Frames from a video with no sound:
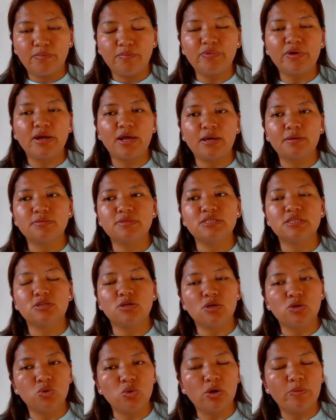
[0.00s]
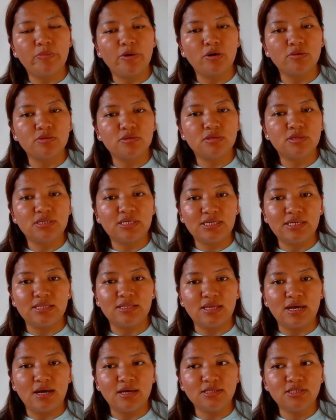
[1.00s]
perhaps did not know about
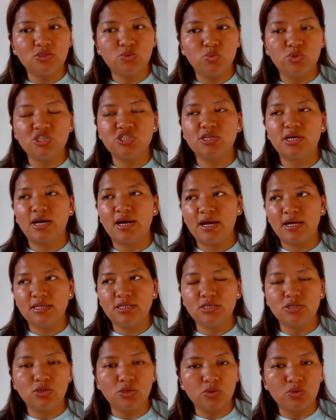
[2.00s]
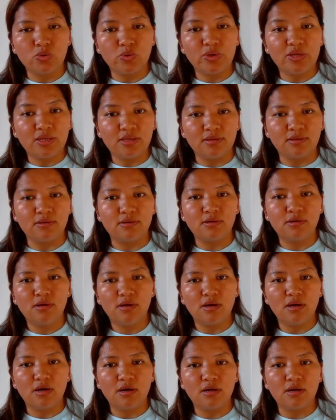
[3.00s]
EDAS, which I did not know either,